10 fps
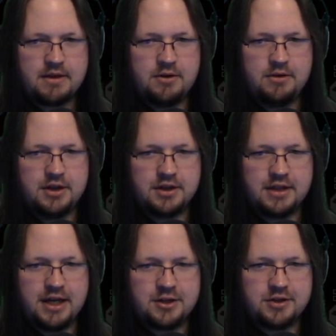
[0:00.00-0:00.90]
Oh, look,
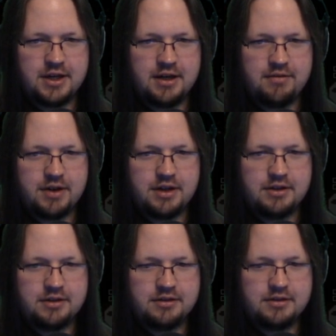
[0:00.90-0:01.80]
they actually have a
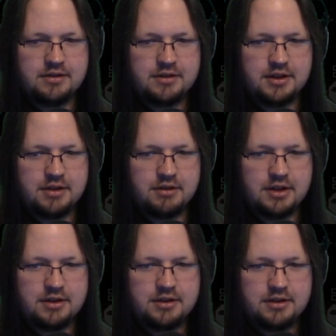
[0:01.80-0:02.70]
gun that I want.